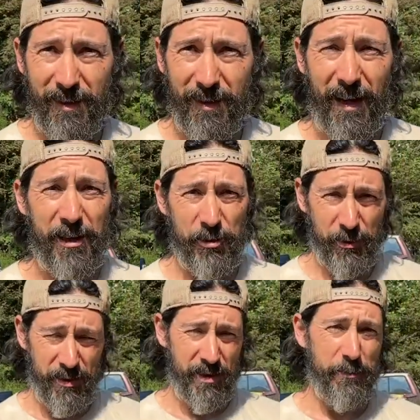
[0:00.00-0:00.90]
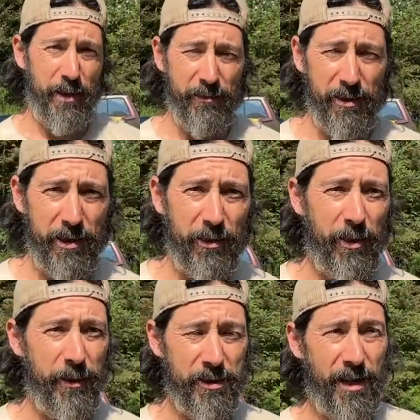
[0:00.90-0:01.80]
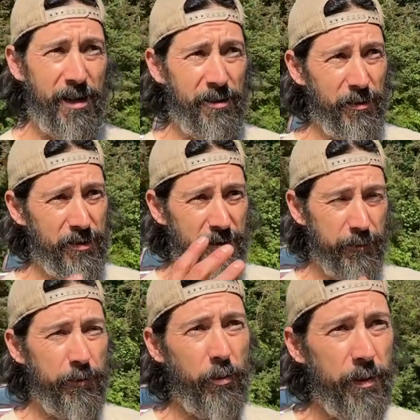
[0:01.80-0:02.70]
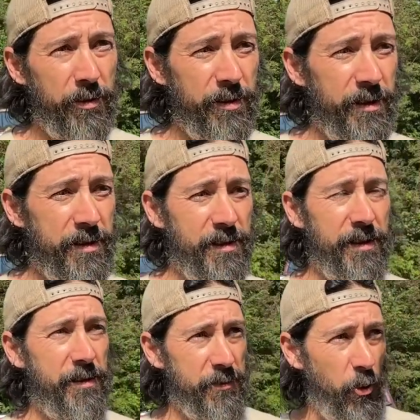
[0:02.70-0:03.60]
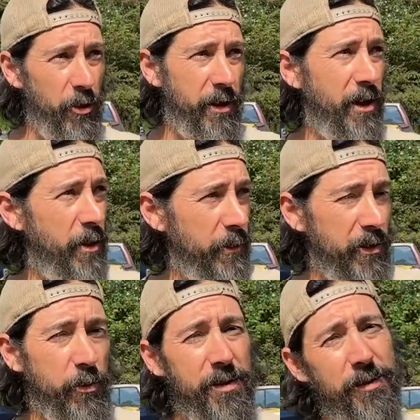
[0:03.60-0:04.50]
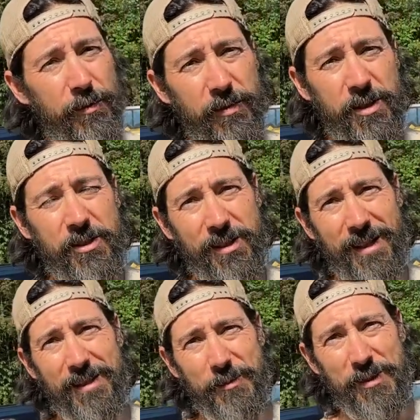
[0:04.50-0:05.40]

As you'll see in my video on my channel, you'll see the full build of this, and there's more to come because we're still finishing it as we